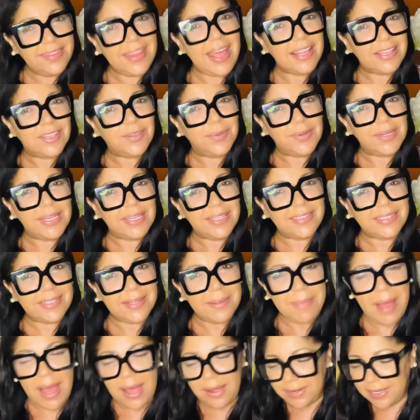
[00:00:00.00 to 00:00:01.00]
That's what it's
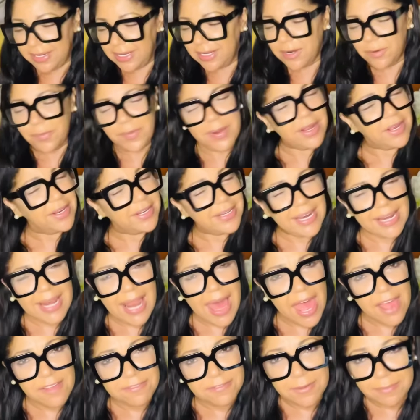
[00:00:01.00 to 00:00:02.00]
about here. We're going to
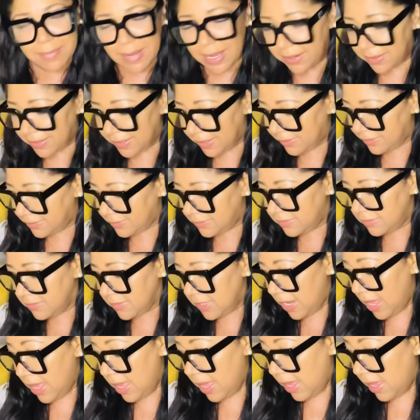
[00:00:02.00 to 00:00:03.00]
laugh about it.
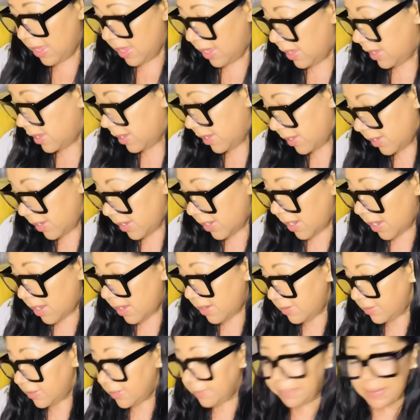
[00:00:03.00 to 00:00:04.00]
You know,
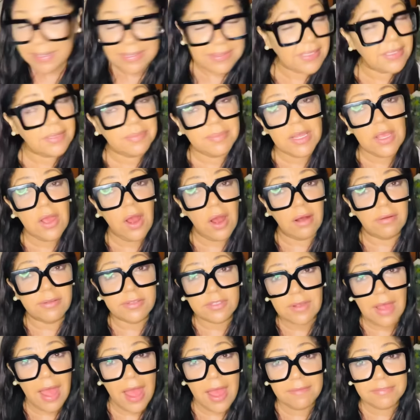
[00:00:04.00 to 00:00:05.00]
it pisses me off,
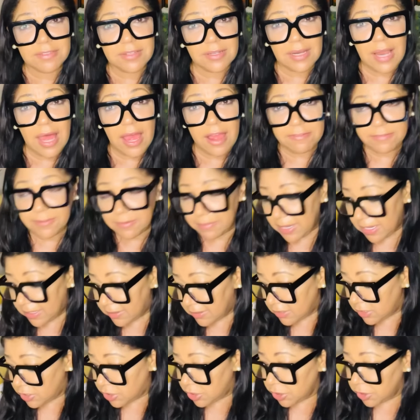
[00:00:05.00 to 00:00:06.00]
so I have to laugh about
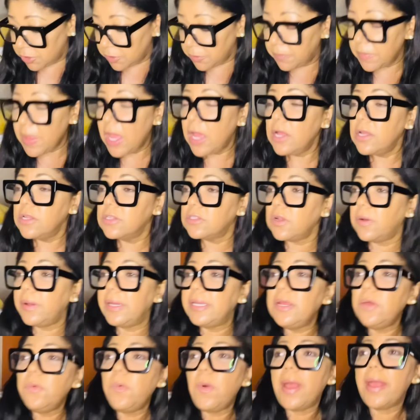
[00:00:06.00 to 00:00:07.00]
it too. So
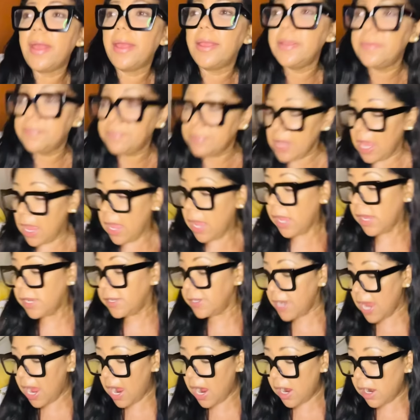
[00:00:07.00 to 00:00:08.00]
anyway,
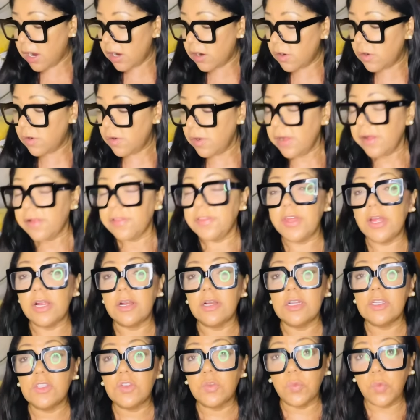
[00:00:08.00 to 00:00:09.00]
now, there
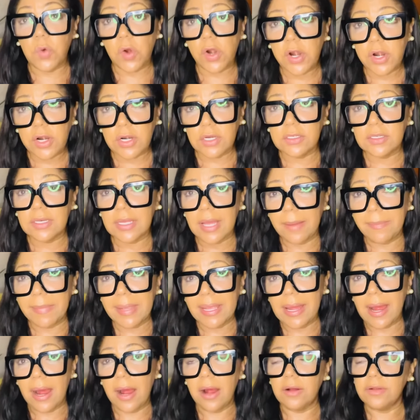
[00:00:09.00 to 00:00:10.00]
is word
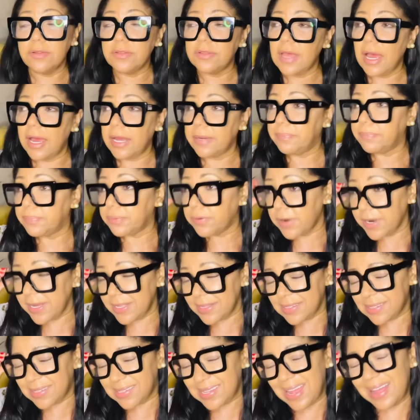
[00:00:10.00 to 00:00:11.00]
coming out that
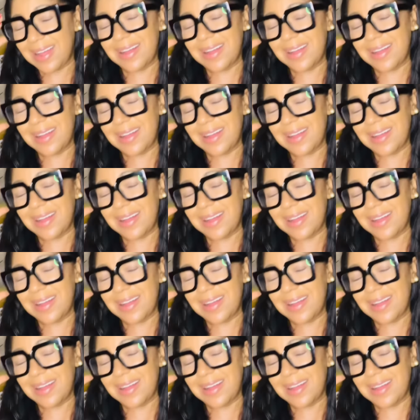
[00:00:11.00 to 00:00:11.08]
Prince's